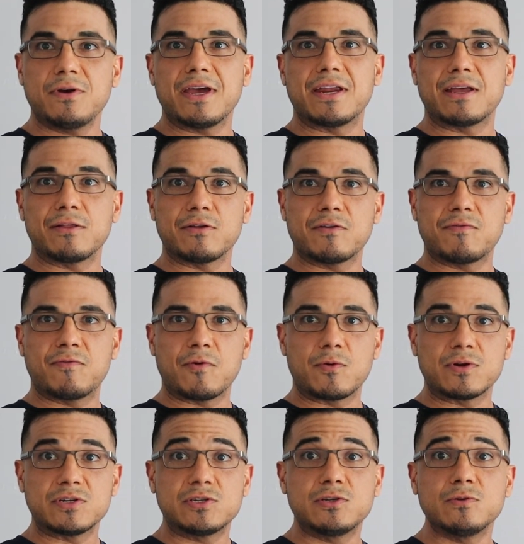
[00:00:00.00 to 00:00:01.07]
and I look
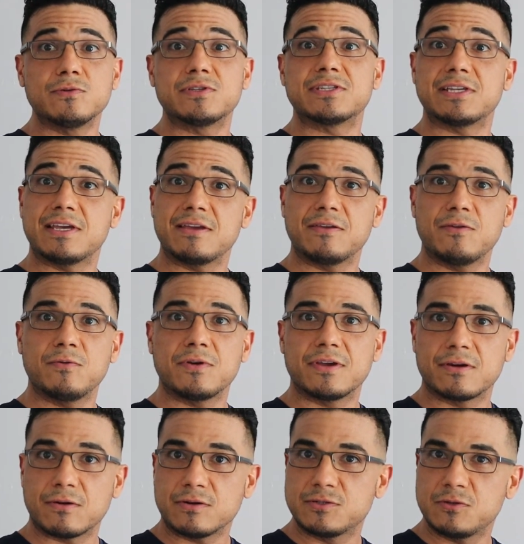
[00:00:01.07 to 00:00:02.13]
forward to seeing you
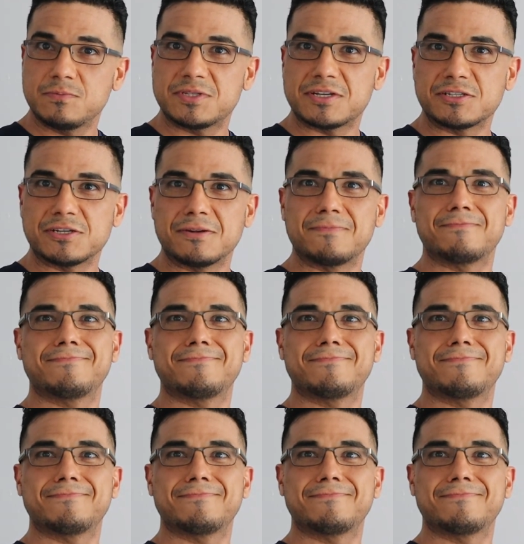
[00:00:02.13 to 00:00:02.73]
in our Zoom session.